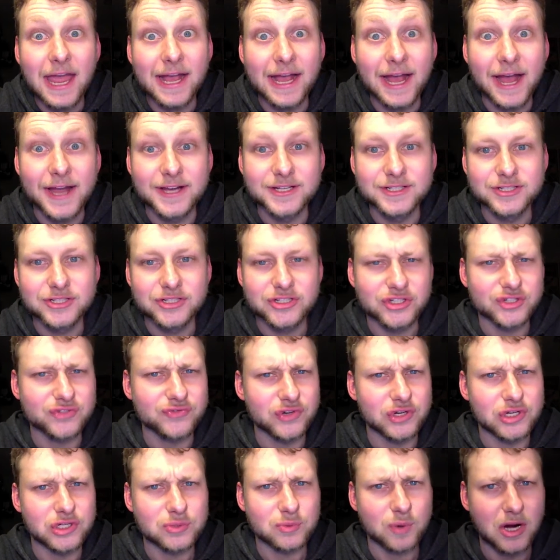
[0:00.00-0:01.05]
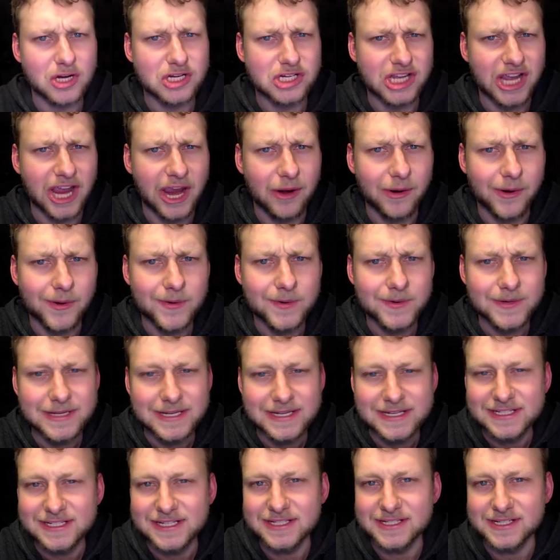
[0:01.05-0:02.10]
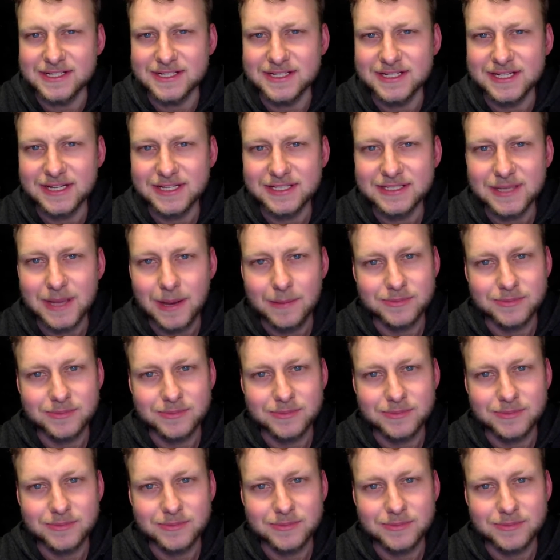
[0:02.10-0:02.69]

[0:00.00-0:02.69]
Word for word: Hey guys, just finished watching Arrow season six,